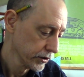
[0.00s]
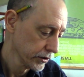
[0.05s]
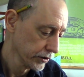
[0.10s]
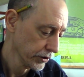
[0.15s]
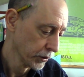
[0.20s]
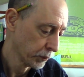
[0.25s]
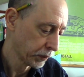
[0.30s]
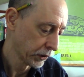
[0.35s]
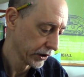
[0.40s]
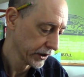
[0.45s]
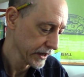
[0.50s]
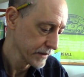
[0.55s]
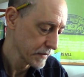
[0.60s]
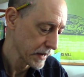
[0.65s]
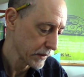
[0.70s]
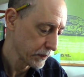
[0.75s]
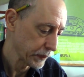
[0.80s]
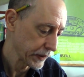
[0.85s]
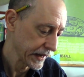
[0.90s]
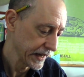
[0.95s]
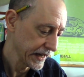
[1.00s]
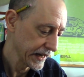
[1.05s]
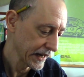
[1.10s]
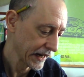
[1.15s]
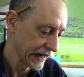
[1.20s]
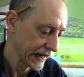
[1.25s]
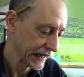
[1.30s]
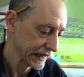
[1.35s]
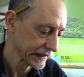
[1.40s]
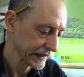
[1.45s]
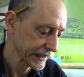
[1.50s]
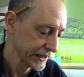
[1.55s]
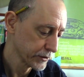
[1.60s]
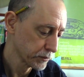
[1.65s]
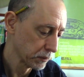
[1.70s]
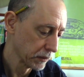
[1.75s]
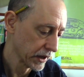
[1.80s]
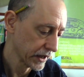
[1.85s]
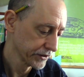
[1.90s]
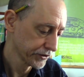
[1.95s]
The party may pay
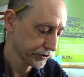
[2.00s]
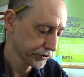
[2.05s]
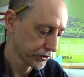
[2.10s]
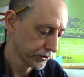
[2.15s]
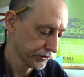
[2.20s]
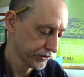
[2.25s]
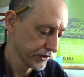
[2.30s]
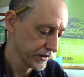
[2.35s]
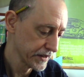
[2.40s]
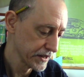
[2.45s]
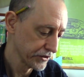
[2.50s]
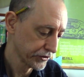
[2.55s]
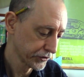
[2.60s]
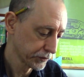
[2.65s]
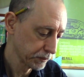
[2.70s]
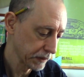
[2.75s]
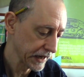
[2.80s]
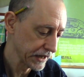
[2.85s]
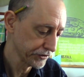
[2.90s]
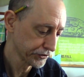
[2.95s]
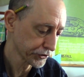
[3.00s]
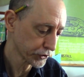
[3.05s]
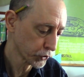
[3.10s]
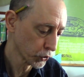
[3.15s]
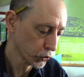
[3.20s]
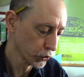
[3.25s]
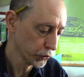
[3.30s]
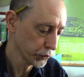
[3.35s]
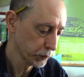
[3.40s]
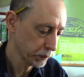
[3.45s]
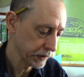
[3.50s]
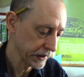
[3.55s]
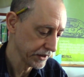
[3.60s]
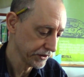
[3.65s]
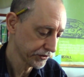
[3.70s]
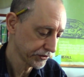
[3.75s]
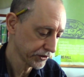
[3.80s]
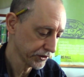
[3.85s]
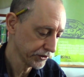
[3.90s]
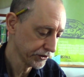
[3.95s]
Highland monsters in this space gold
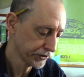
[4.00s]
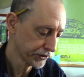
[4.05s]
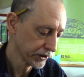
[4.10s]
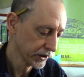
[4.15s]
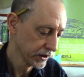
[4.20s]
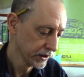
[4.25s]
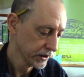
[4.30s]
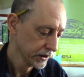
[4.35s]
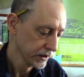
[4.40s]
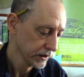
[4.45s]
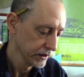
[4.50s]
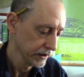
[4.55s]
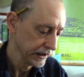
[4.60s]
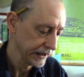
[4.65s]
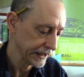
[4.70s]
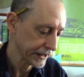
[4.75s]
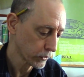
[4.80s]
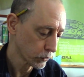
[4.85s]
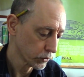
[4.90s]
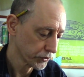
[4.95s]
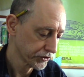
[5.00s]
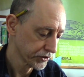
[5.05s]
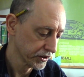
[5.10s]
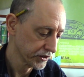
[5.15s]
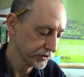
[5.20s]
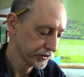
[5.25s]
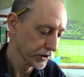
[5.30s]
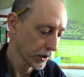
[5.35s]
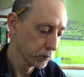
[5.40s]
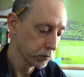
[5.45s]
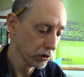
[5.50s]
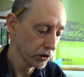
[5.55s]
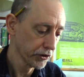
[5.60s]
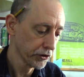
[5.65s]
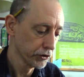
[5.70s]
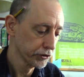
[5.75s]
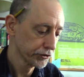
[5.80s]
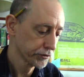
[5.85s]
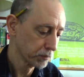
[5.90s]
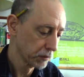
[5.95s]
pieces equal to double
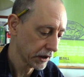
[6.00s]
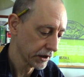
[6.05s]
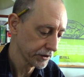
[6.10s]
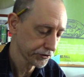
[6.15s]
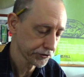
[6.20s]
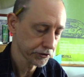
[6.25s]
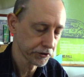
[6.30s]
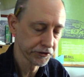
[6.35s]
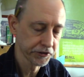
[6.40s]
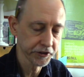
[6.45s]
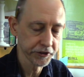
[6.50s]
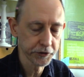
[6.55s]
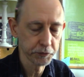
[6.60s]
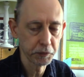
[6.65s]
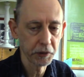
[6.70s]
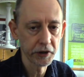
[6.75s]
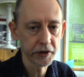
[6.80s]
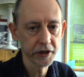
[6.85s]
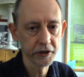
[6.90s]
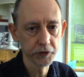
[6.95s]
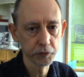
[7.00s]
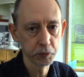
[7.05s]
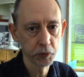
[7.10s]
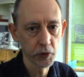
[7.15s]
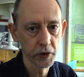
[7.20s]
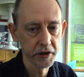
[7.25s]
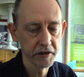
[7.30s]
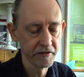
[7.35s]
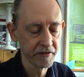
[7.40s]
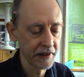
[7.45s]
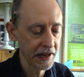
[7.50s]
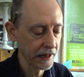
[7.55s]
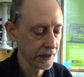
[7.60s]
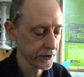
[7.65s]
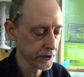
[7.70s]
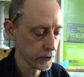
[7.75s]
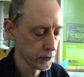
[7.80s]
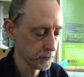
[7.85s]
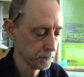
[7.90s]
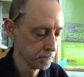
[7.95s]
those monsters' experience point
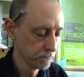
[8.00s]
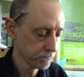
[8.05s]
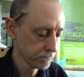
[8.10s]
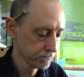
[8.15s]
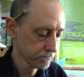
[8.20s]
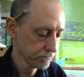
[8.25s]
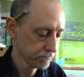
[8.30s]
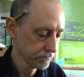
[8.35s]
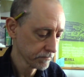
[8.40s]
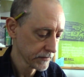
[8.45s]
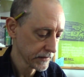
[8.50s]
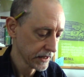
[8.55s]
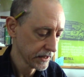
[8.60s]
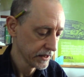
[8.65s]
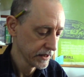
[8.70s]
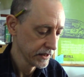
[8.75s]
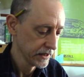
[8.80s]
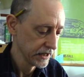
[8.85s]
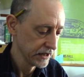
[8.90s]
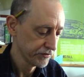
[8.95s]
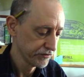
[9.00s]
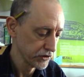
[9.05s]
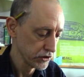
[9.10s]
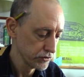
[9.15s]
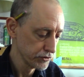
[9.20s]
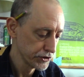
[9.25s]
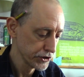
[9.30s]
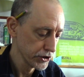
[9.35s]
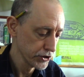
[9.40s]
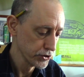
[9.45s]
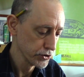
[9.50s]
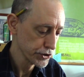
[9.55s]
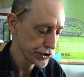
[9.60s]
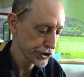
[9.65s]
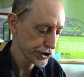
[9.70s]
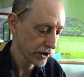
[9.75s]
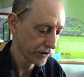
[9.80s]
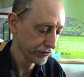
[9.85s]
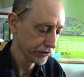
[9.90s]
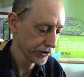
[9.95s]
value. If you do,
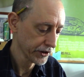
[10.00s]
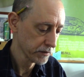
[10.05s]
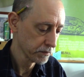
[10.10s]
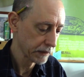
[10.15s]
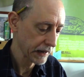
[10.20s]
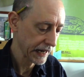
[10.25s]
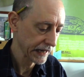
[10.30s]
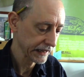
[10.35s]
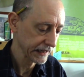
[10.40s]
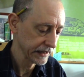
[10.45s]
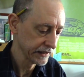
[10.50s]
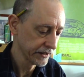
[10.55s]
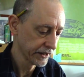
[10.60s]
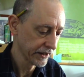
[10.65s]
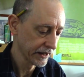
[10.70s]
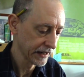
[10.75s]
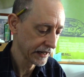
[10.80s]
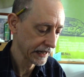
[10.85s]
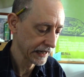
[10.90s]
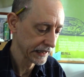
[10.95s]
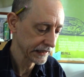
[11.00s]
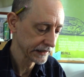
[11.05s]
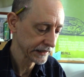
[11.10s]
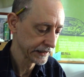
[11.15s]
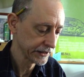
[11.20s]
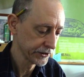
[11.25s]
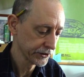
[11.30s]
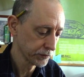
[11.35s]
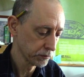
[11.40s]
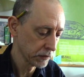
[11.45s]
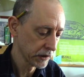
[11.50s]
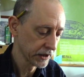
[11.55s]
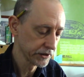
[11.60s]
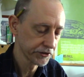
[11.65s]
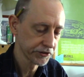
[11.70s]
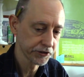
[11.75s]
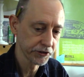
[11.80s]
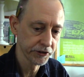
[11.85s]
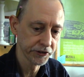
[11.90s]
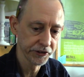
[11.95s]
shuffle them back into the Highlands
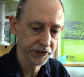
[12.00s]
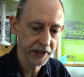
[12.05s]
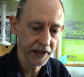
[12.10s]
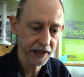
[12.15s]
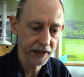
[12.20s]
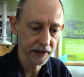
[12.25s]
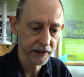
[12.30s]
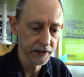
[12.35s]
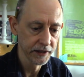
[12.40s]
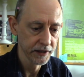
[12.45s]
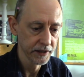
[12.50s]
monsters deck.